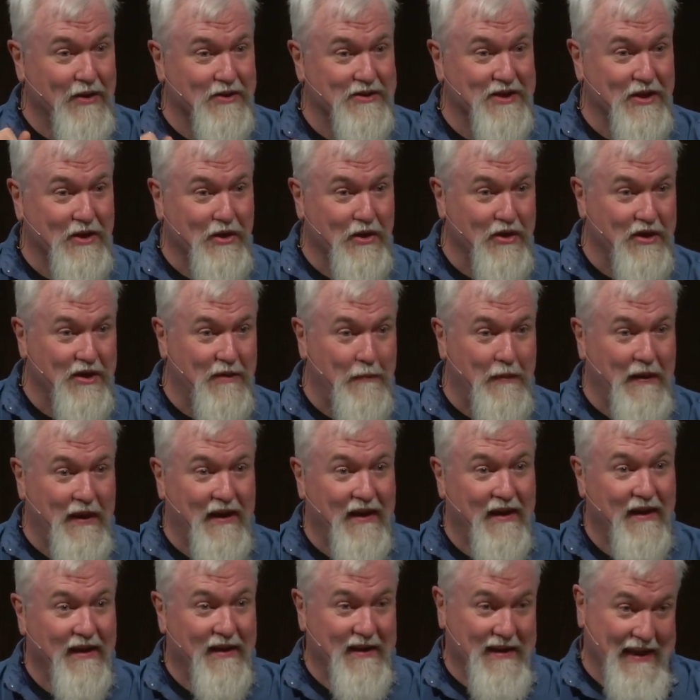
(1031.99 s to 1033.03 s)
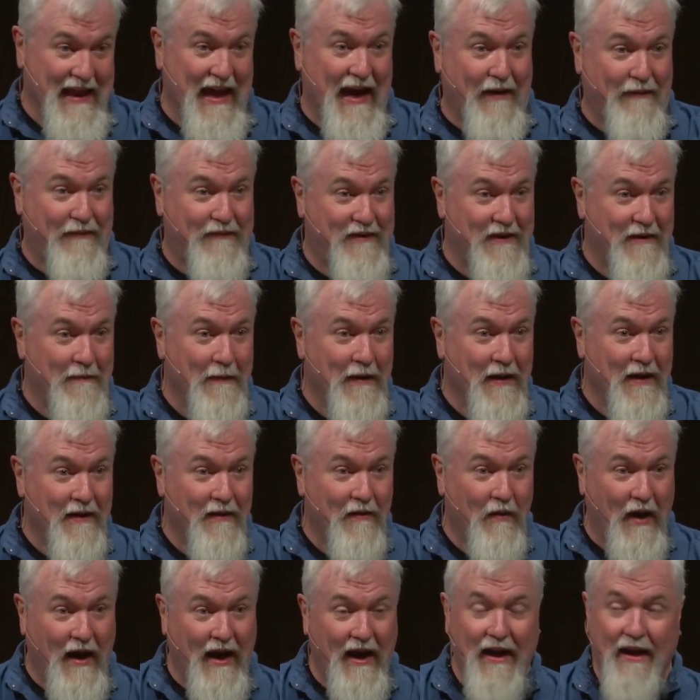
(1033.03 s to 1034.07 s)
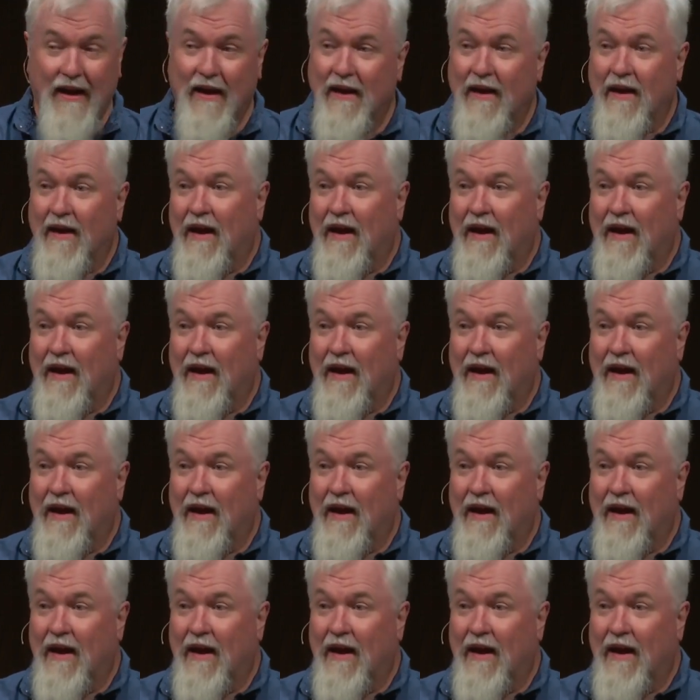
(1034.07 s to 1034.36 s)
or is it good to be left, right?